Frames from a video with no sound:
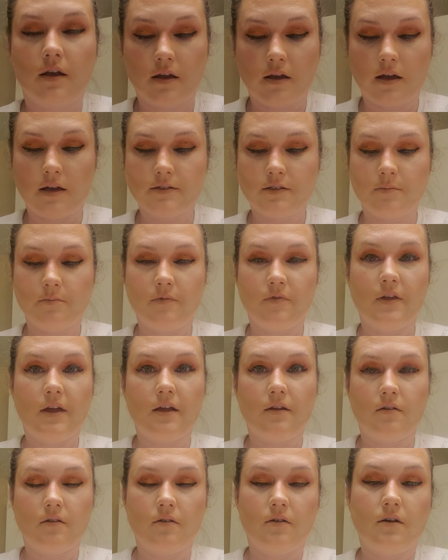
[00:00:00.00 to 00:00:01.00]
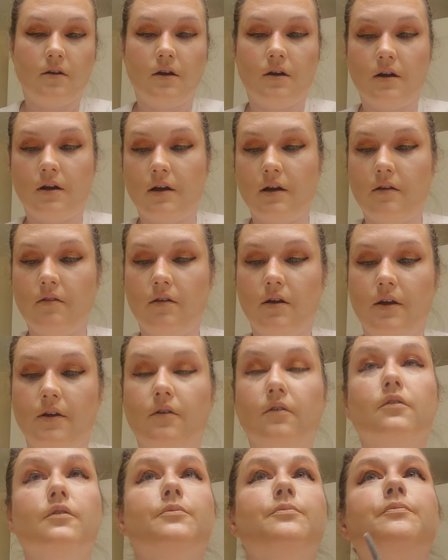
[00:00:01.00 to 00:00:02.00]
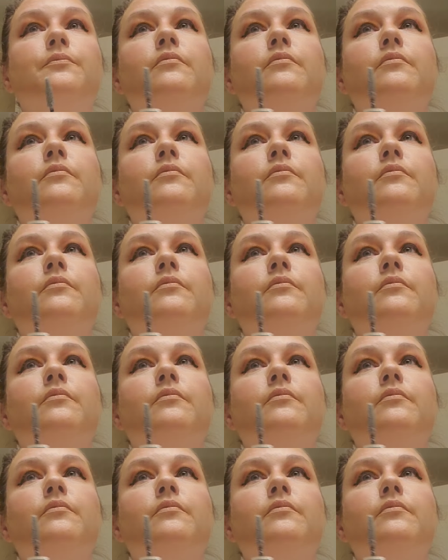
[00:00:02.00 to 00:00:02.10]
got some of that eyeliner